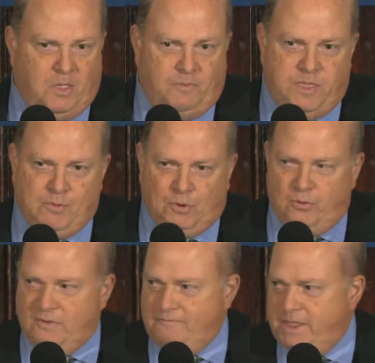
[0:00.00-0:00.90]
people
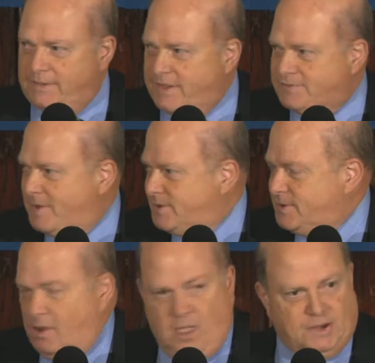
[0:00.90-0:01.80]
who have been in this business
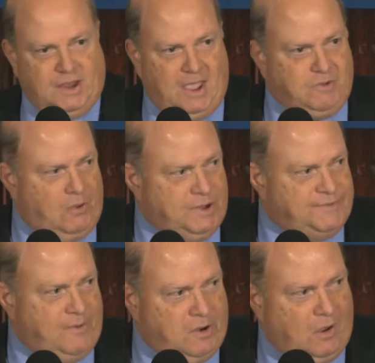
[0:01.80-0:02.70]
a long time know it is
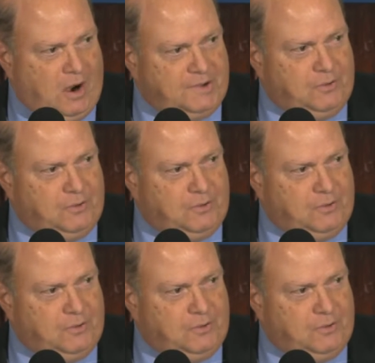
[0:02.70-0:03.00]
very hard